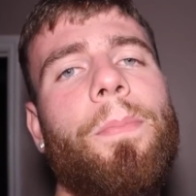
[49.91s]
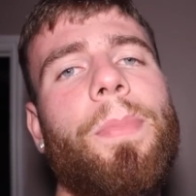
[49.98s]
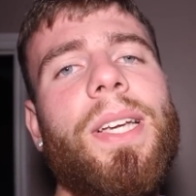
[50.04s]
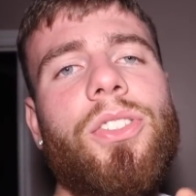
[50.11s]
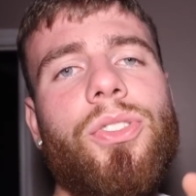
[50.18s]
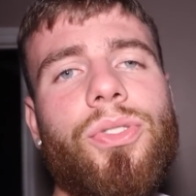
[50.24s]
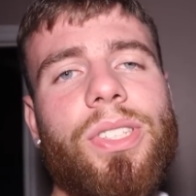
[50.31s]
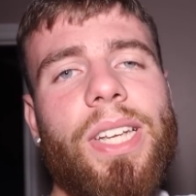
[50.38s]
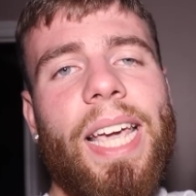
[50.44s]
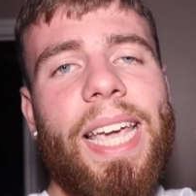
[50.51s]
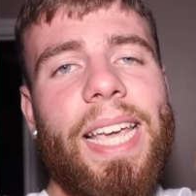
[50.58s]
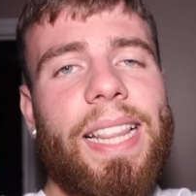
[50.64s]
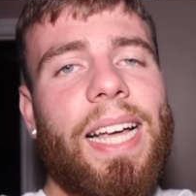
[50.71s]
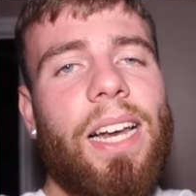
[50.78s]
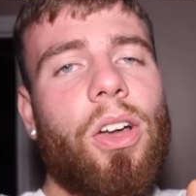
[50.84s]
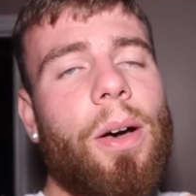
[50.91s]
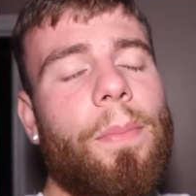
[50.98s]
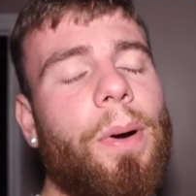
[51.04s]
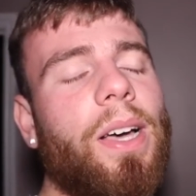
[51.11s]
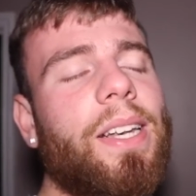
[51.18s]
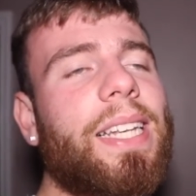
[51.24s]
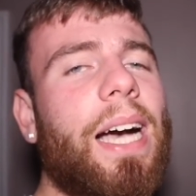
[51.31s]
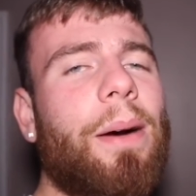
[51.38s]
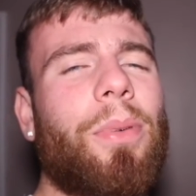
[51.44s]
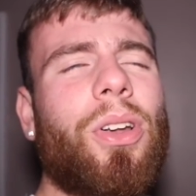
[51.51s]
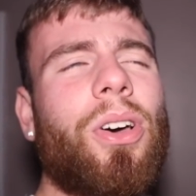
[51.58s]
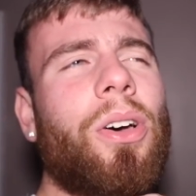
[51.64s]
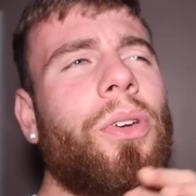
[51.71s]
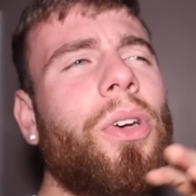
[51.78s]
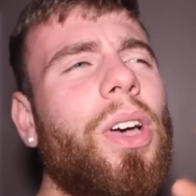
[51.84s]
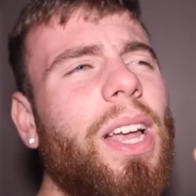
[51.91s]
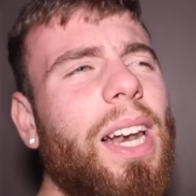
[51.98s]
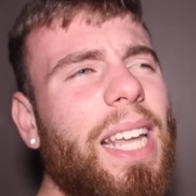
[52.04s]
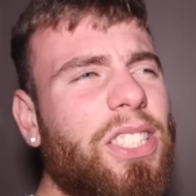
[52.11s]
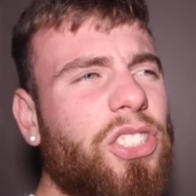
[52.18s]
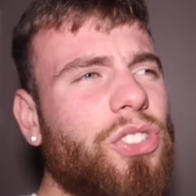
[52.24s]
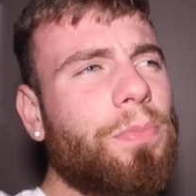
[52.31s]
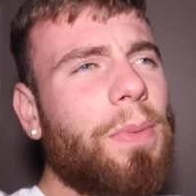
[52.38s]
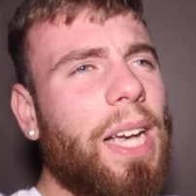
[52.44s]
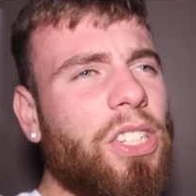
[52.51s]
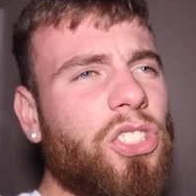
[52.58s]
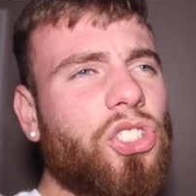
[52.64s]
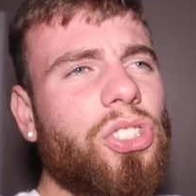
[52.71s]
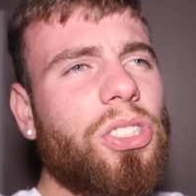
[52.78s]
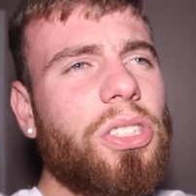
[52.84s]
be sure to hit that like button down below. Let's smash